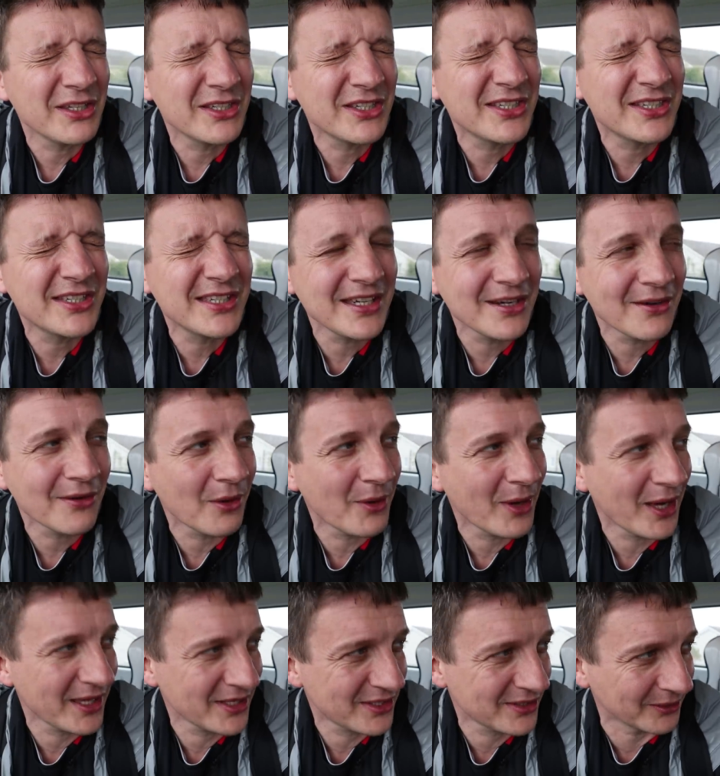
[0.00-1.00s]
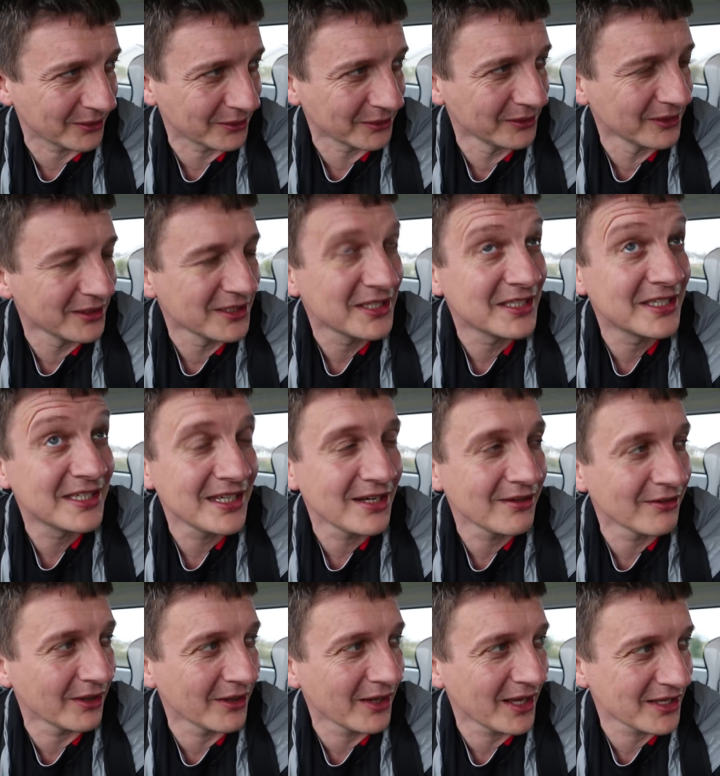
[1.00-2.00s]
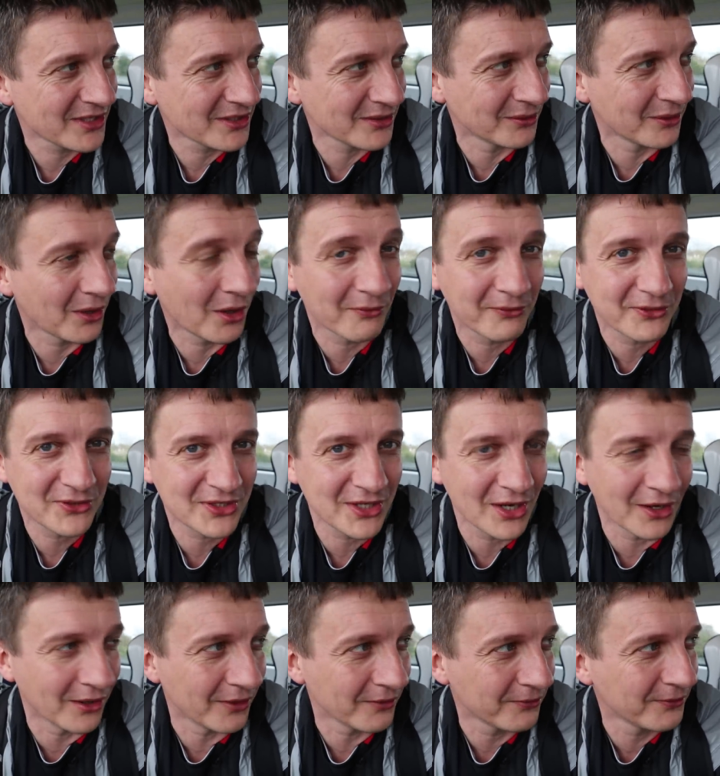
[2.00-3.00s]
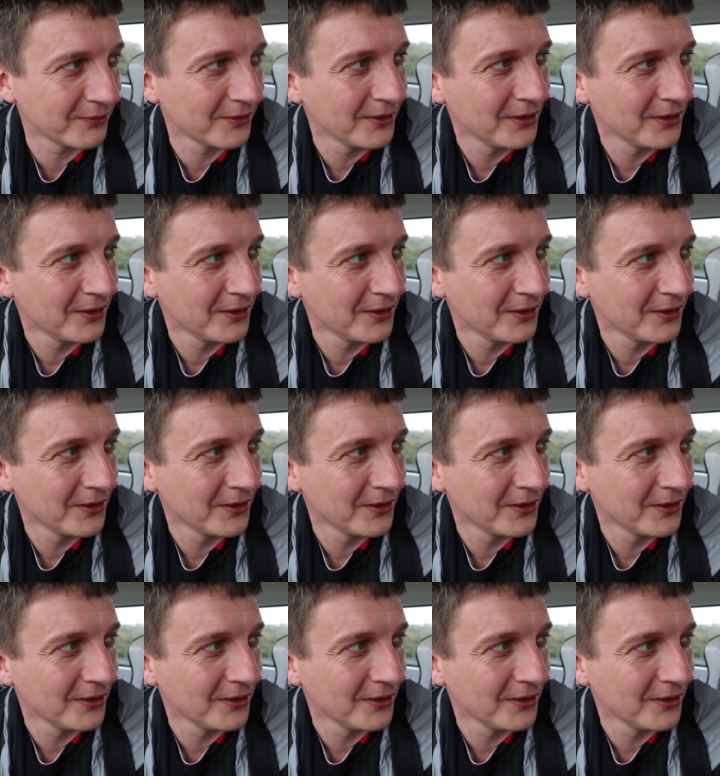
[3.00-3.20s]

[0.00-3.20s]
zero hassle, zero hassle off staff